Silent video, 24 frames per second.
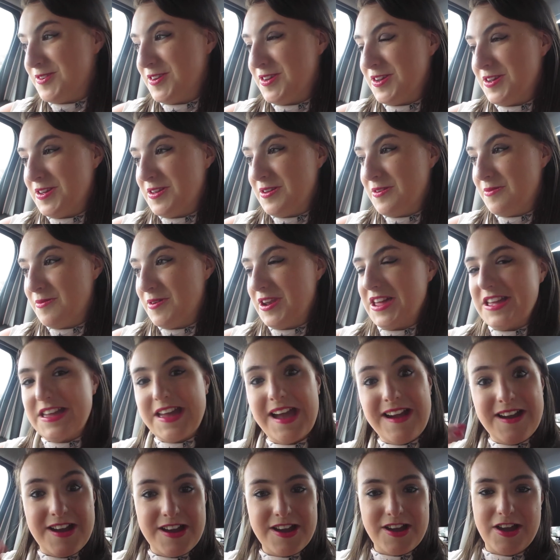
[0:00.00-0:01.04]
to, when I
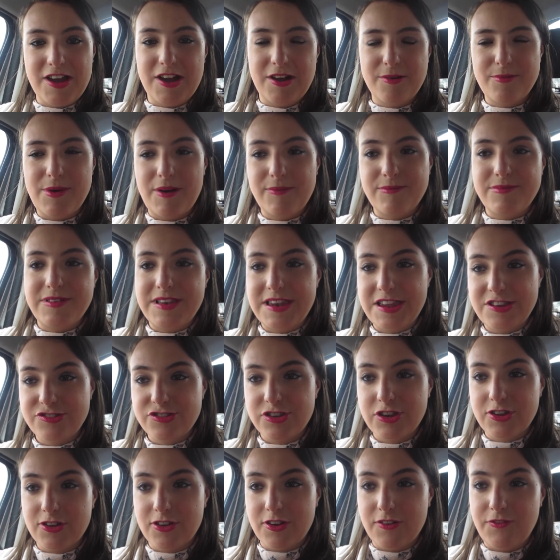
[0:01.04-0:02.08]
get home, I'm
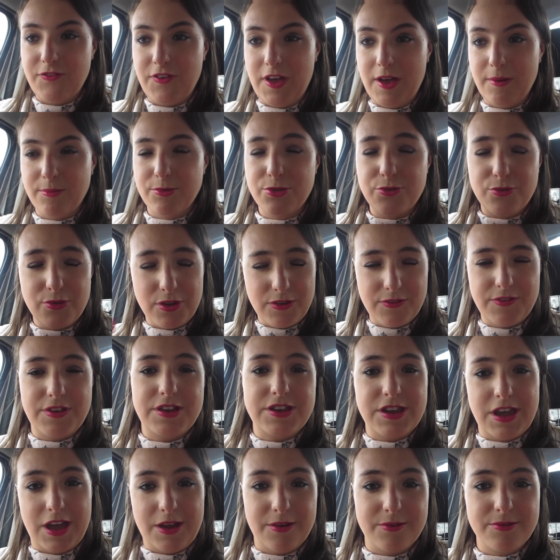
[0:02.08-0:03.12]
literally going to film three
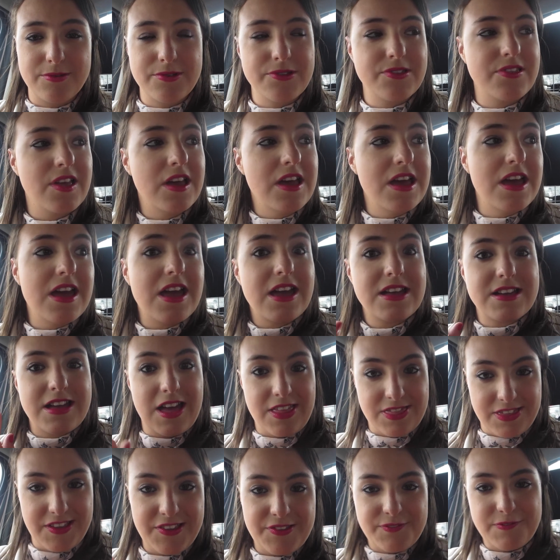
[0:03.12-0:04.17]
videos,
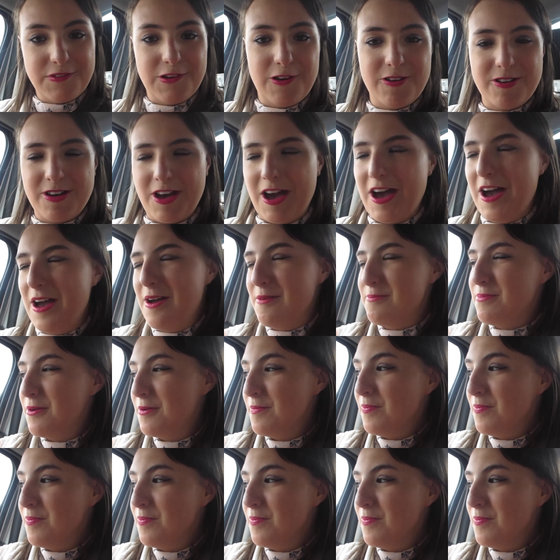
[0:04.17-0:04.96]
get this vlog up,